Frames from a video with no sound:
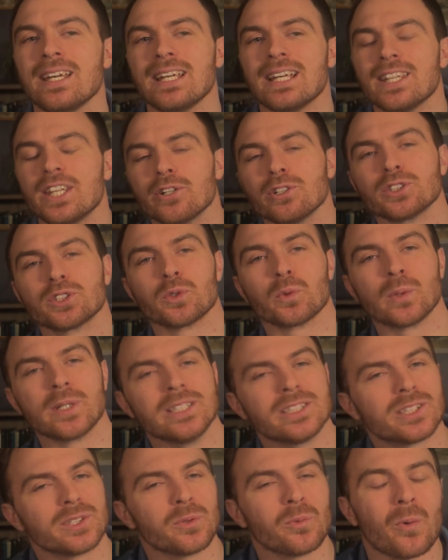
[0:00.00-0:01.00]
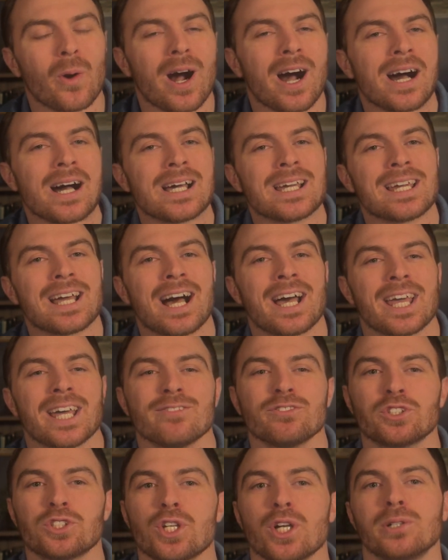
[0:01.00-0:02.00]
there's a reason why I
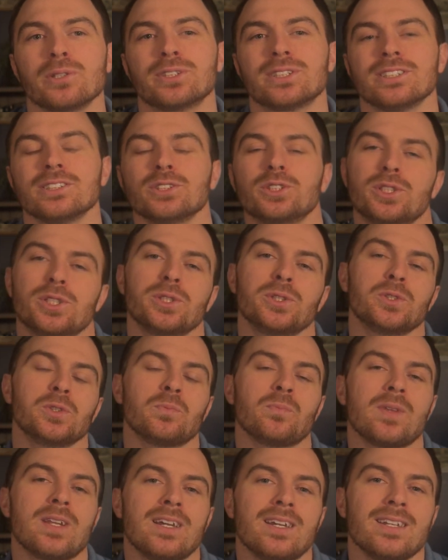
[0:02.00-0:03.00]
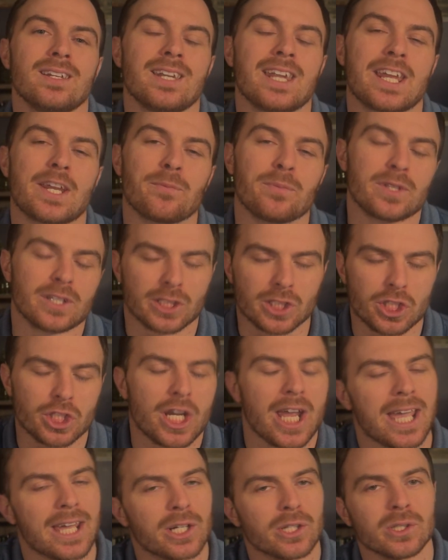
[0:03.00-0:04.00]
have chosen to name this
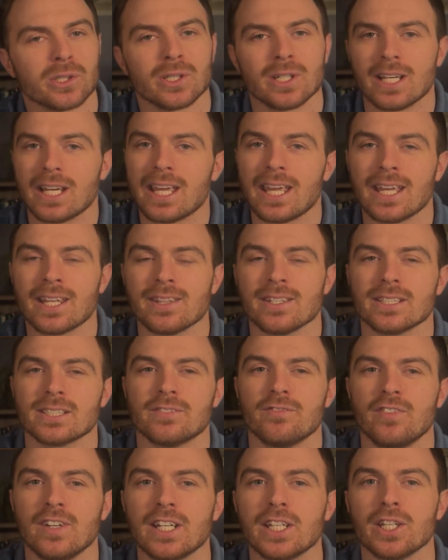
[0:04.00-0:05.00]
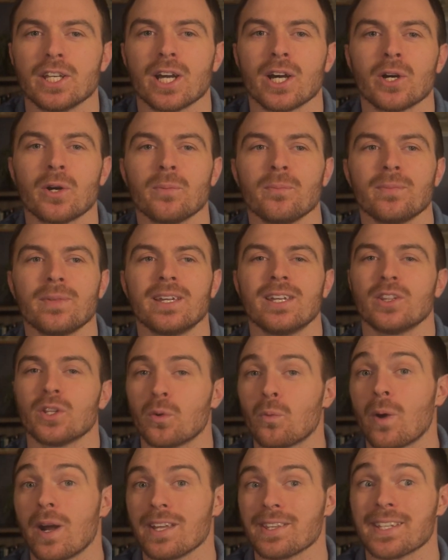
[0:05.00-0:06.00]
channel and this video in the
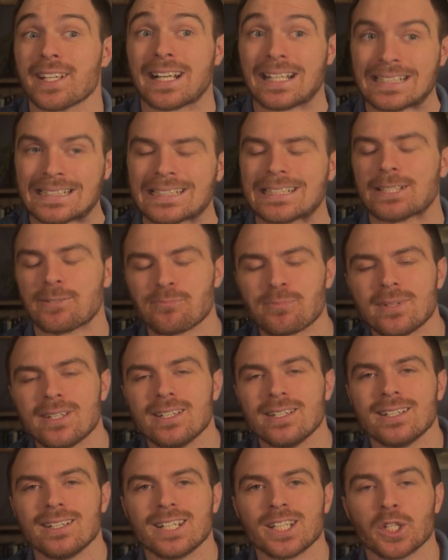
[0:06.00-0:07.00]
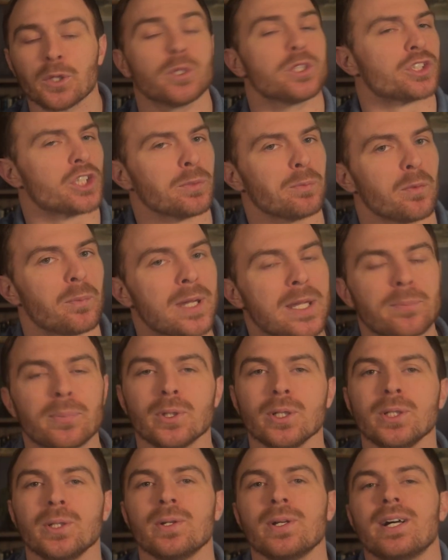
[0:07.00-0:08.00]
way that I did. There is a group of
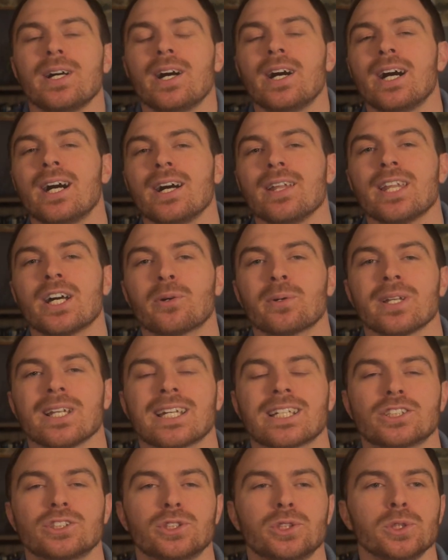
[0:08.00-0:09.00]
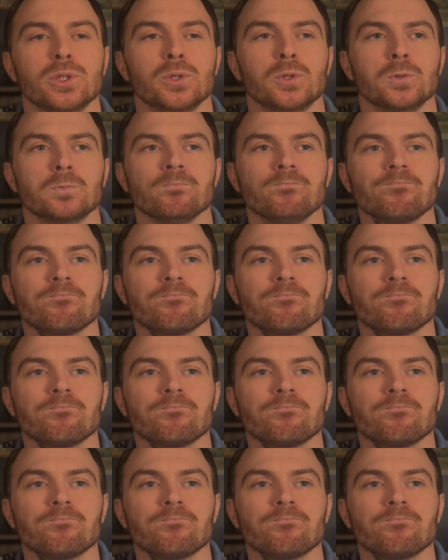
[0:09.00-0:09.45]
people that would like to